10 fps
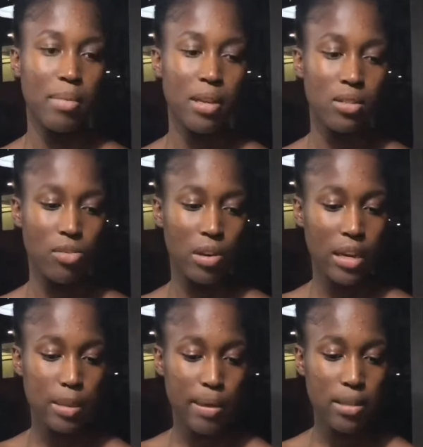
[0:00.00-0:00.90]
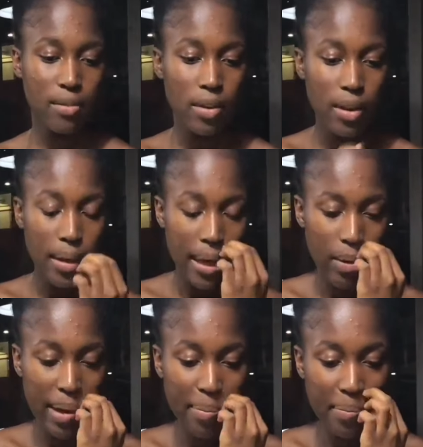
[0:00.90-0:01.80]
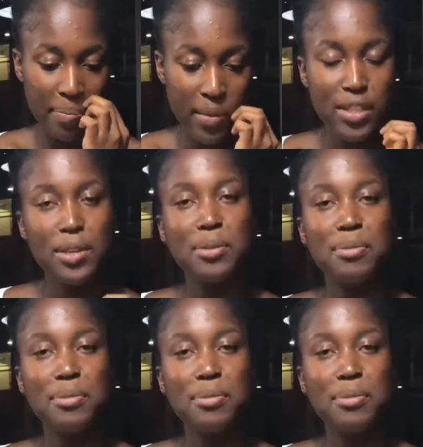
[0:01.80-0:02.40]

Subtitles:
It's not really expensive. Anyway, so